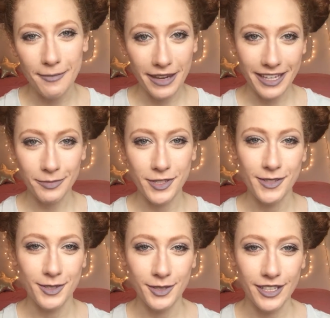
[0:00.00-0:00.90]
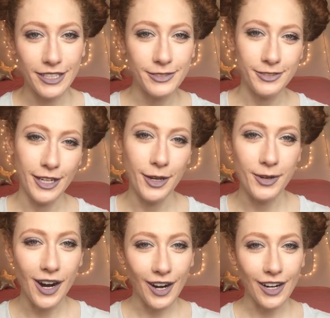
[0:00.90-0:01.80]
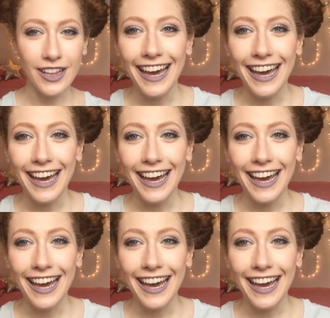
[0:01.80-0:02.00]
makeup tutorial for you all.